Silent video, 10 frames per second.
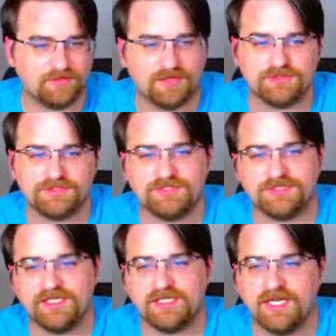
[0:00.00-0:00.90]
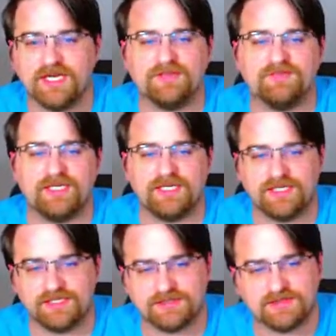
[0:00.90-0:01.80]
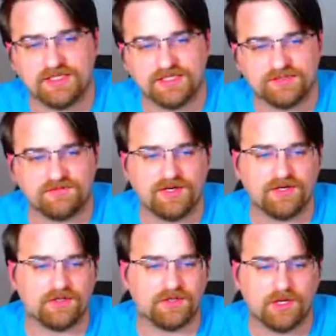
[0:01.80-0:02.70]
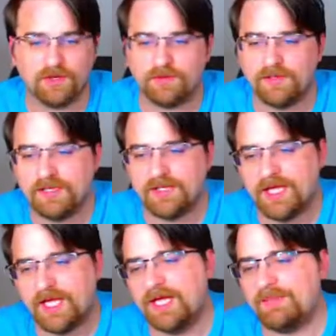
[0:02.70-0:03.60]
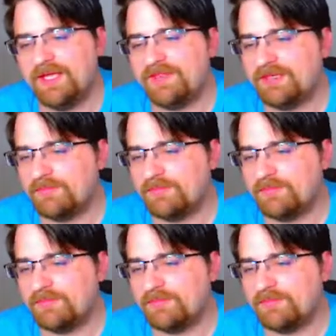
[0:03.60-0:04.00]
I shouldn't say negative, but it is fairly low. And then